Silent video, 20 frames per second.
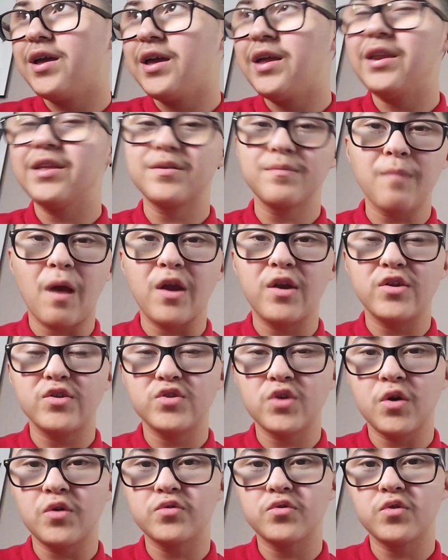It is a brand new
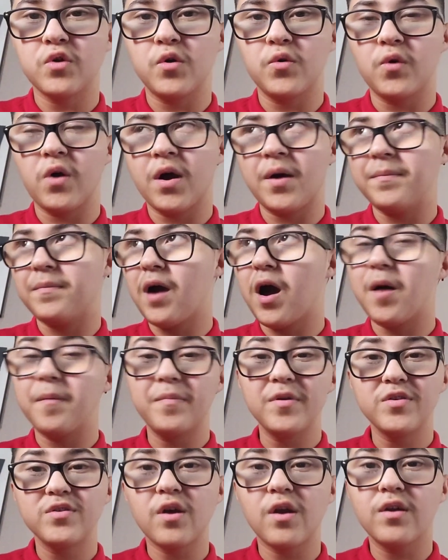show, so um, I'll
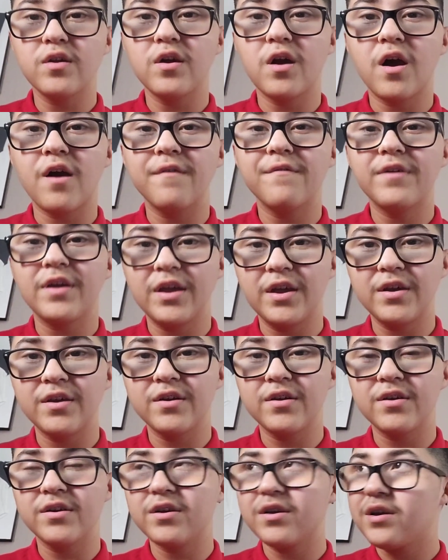be signing off
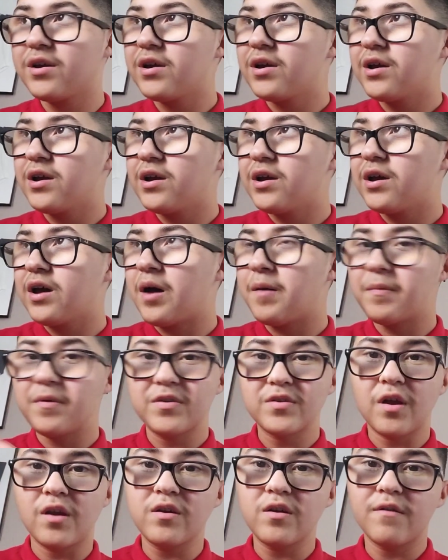here. I'll be
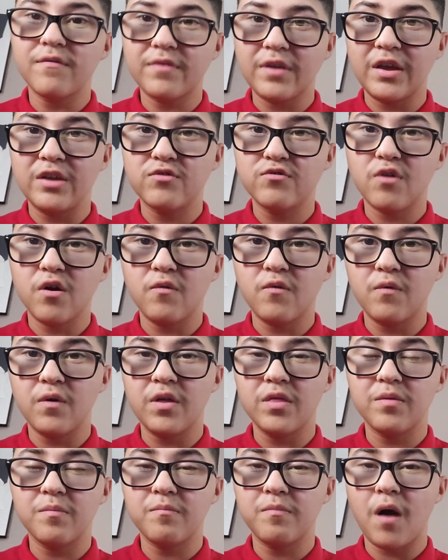signing off the intro
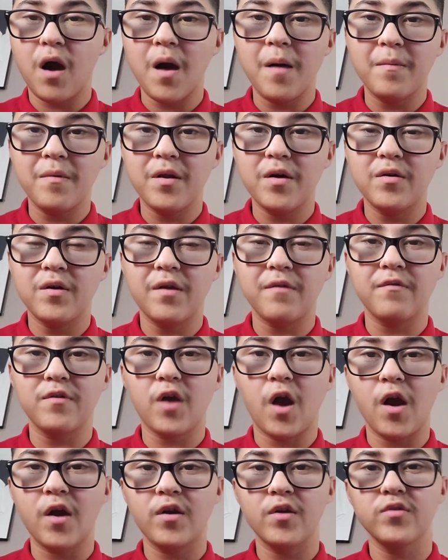with Pablo and
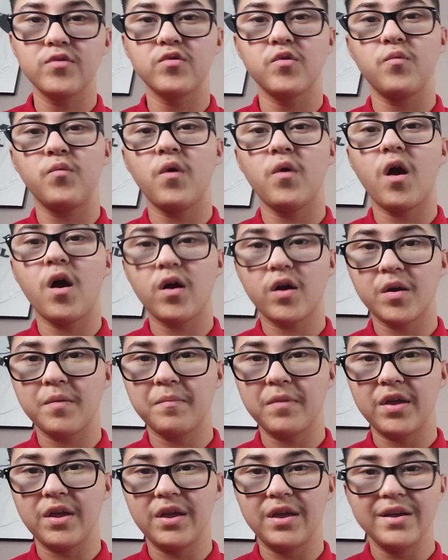Ricardo, so we're all gonna
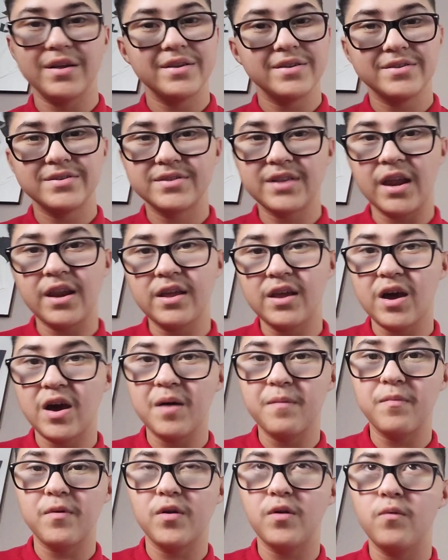be standing
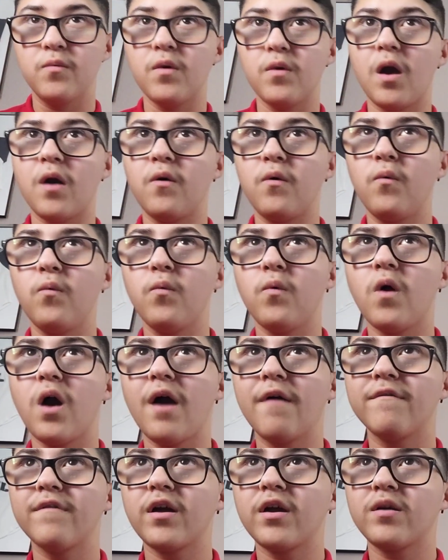up. Or I'll, we'll
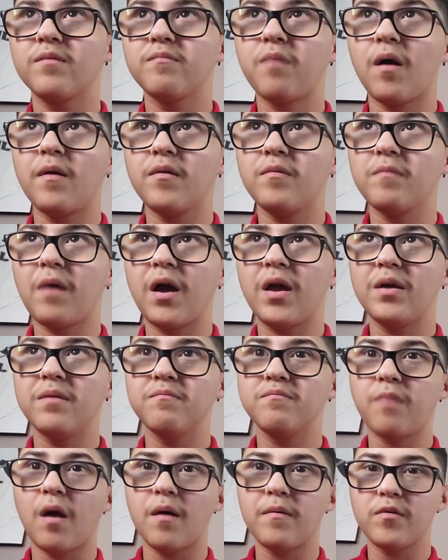have like Pablo might
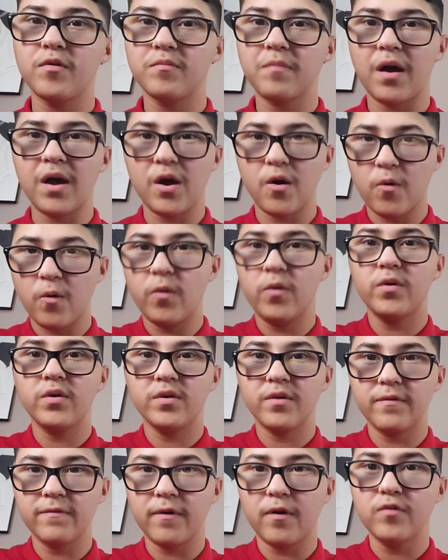Pablo might hold
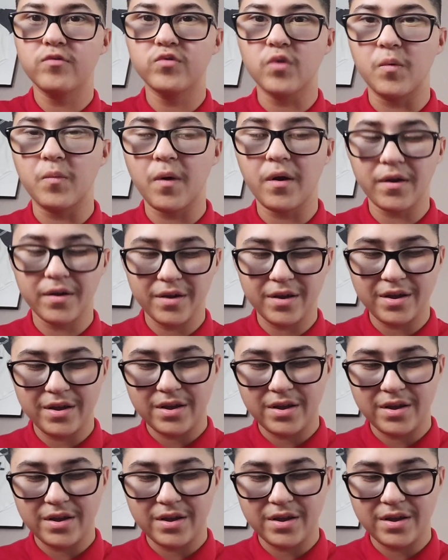the phone somewhere.